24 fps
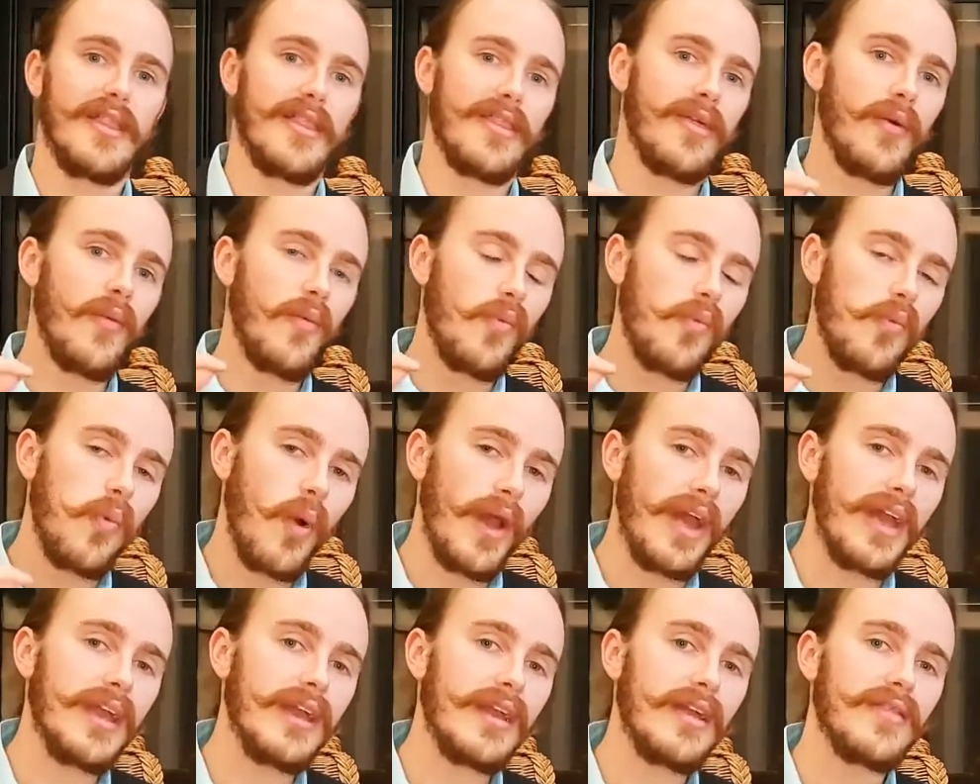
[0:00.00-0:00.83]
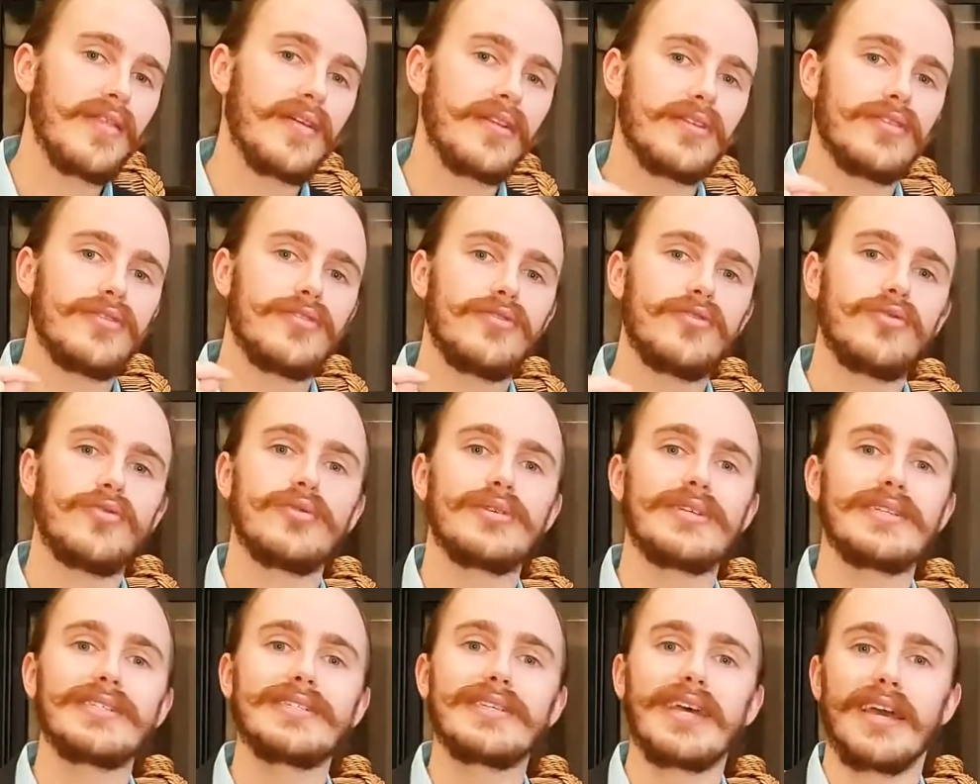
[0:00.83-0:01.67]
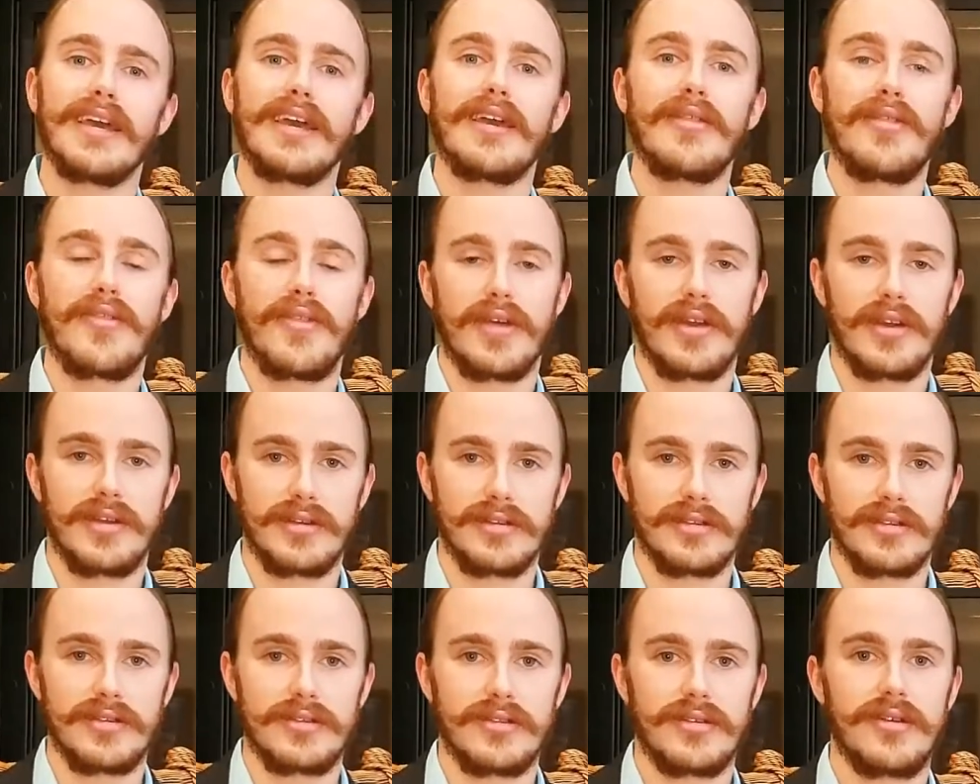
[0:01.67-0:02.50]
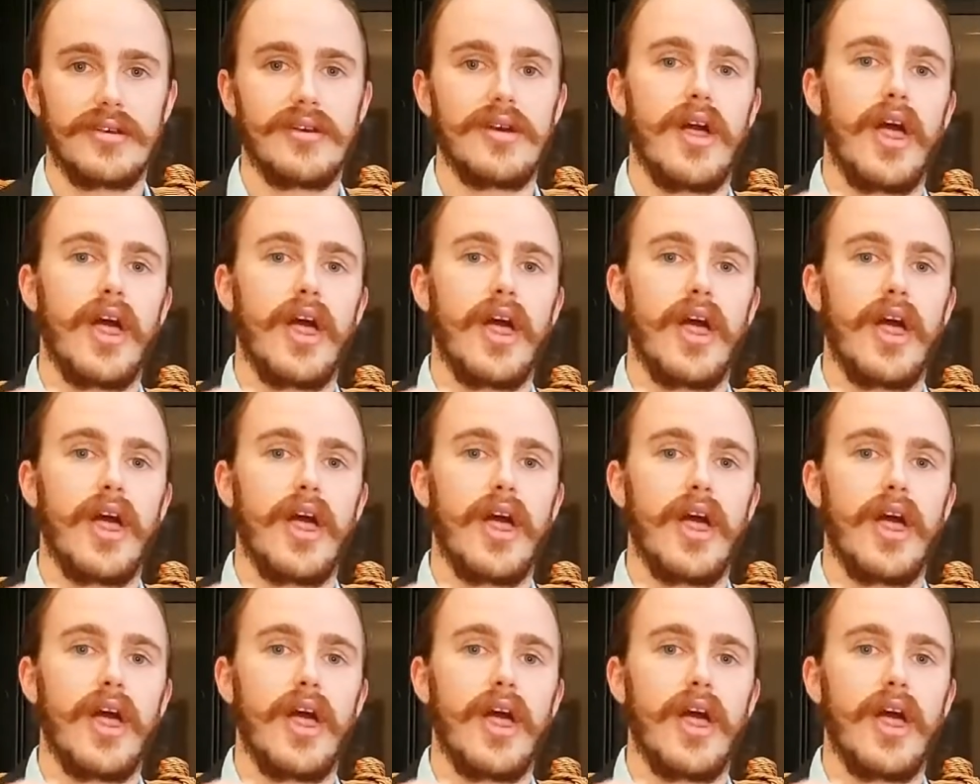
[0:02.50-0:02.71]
the way that you say things,